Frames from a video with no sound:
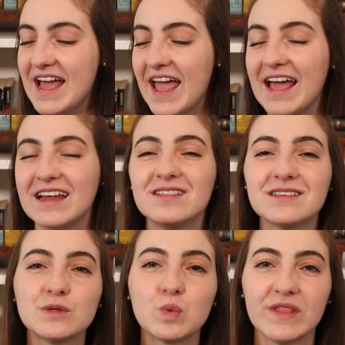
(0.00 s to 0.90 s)
And
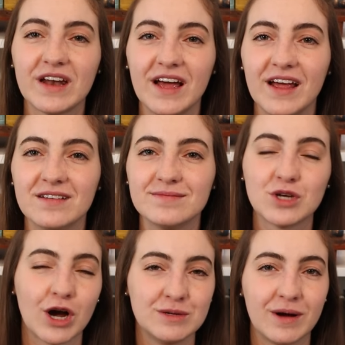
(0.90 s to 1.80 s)
this is one that I
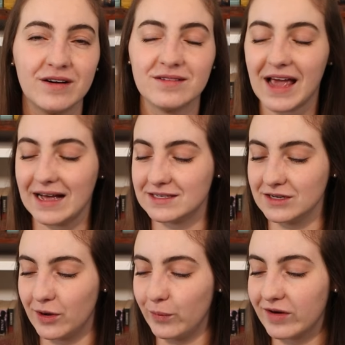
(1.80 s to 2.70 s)
talked about casting
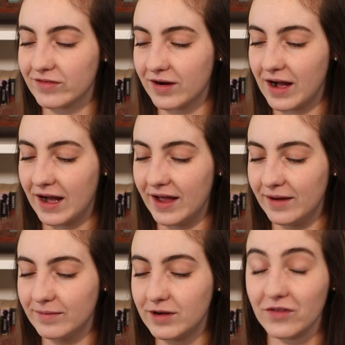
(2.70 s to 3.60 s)
on whenever
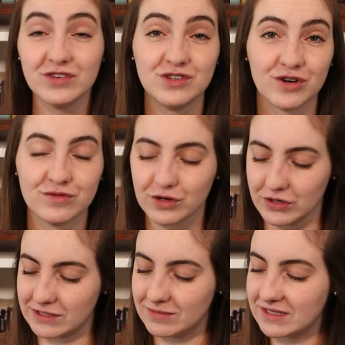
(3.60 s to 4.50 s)
I got this yarn for
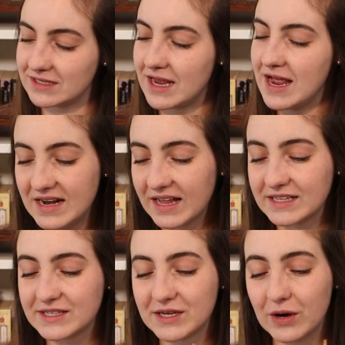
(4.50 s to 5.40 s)
Christmas.
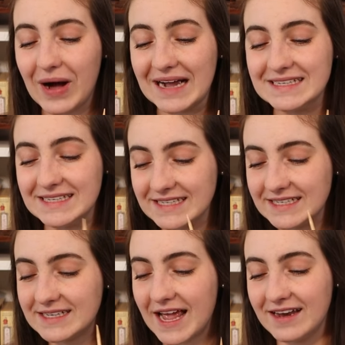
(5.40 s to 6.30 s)
And so I
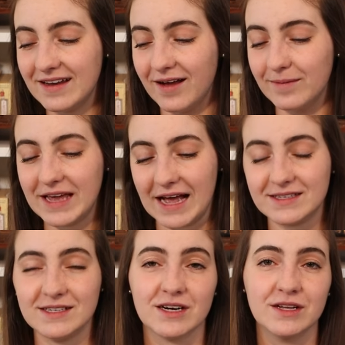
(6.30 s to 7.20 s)
did end up
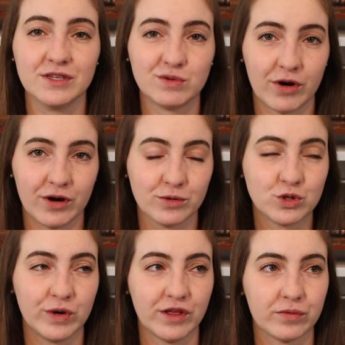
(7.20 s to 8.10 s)
casting on the sweater number
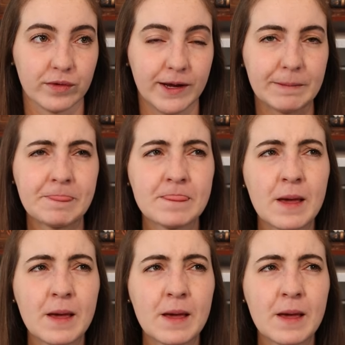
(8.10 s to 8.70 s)
23.